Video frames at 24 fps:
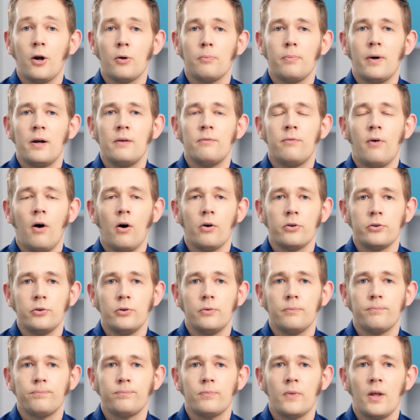air by
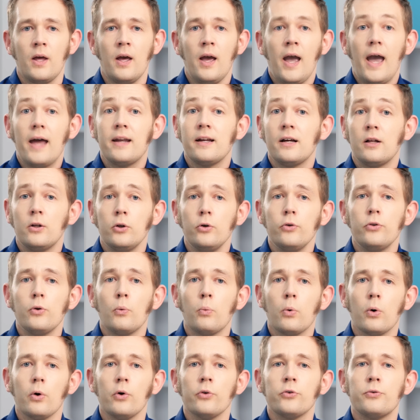volume, and include
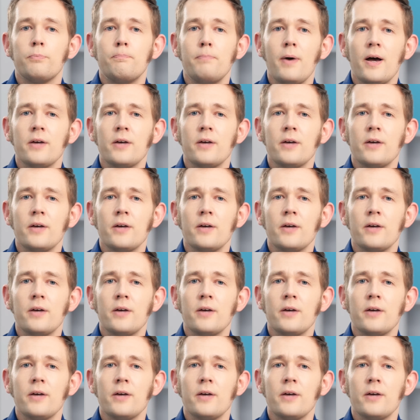the world's